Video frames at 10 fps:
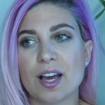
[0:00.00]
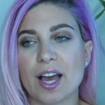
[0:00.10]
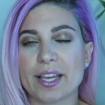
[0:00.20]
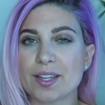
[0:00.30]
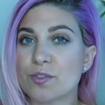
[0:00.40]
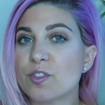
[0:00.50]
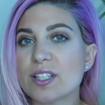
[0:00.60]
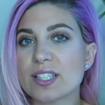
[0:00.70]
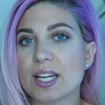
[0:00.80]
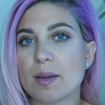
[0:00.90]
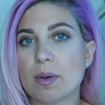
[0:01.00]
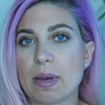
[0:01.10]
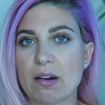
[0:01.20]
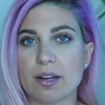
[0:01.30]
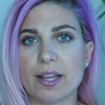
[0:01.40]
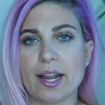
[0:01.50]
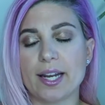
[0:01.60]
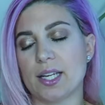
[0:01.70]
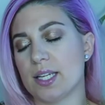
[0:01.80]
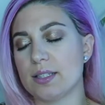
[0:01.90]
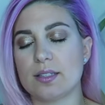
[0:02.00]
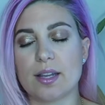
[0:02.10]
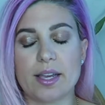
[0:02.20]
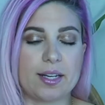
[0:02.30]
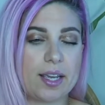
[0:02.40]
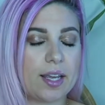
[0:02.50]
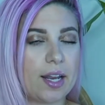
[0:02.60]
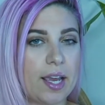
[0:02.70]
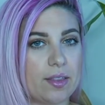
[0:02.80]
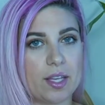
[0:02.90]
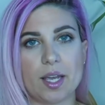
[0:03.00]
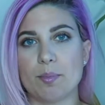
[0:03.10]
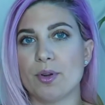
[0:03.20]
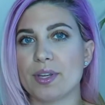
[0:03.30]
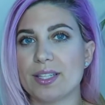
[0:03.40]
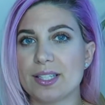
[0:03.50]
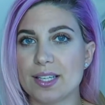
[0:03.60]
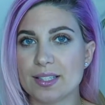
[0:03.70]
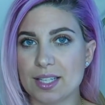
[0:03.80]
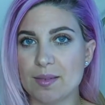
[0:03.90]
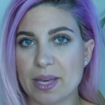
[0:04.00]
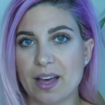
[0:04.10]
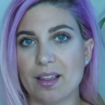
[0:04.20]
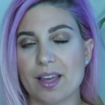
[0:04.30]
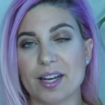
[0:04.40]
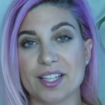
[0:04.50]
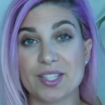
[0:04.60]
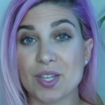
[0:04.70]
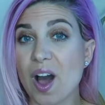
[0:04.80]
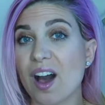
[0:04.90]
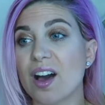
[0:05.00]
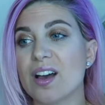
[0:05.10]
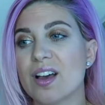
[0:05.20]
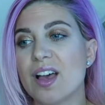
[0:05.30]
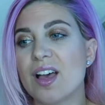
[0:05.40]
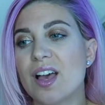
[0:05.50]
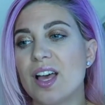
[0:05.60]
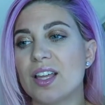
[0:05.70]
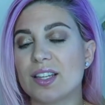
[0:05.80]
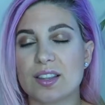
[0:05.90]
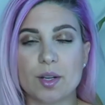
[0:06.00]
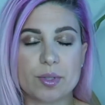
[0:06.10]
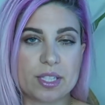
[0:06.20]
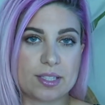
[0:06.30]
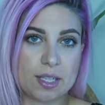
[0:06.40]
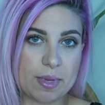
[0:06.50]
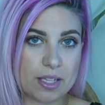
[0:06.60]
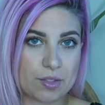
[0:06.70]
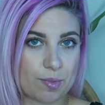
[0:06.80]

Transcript: I confronted him about it and he denied it. And then I broke into his email and I saw that there were these emails